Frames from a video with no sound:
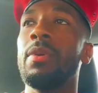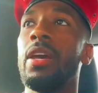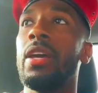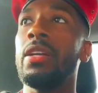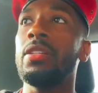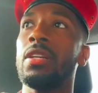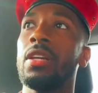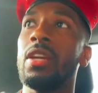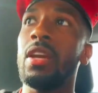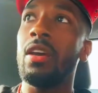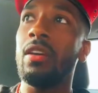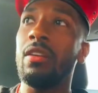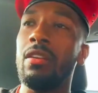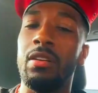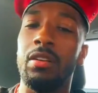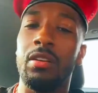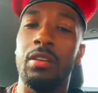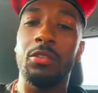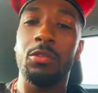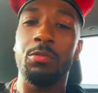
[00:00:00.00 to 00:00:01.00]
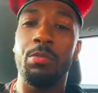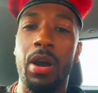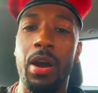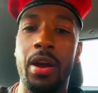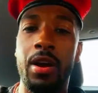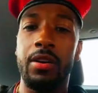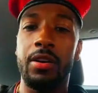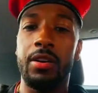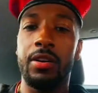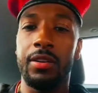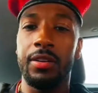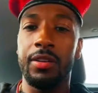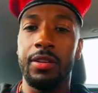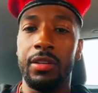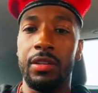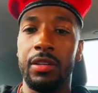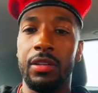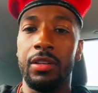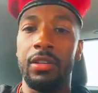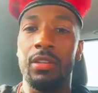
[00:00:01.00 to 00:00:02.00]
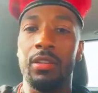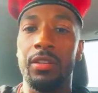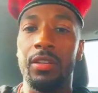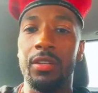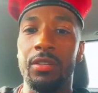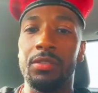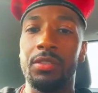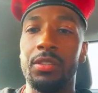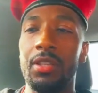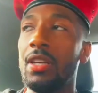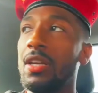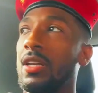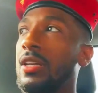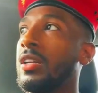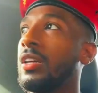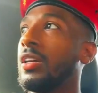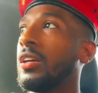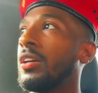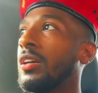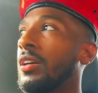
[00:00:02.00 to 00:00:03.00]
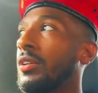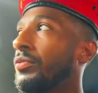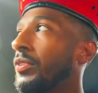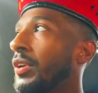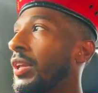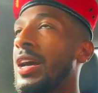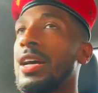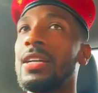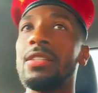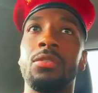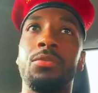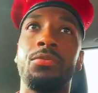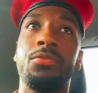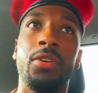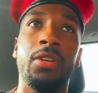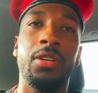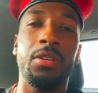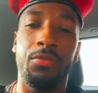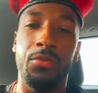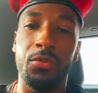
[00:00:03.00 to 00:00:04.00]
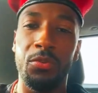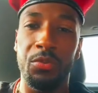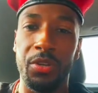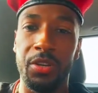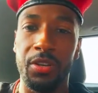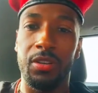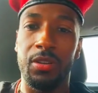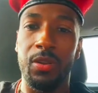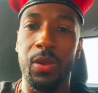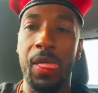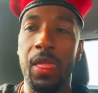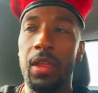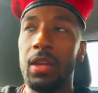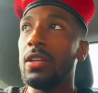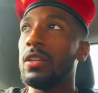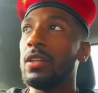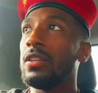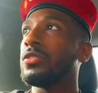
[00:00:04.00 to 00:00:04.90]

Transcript: I'm an educator and inspirer. You know what I'm saying? A philosopher, if you will.